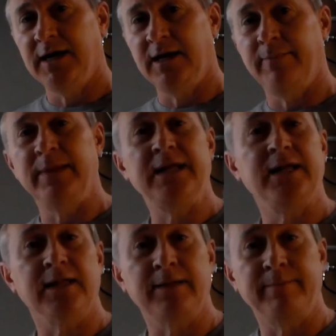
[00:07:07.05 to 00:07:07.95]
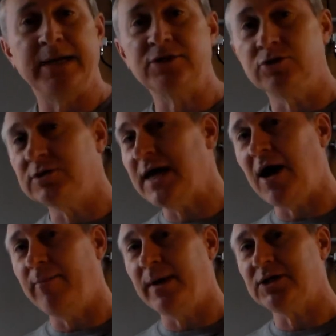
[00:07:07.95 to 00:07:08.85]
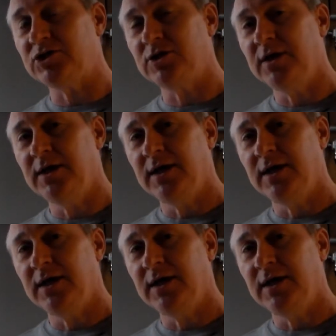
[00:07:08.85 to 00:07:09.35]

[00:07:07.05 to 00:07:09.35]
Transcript: It immediately measures how much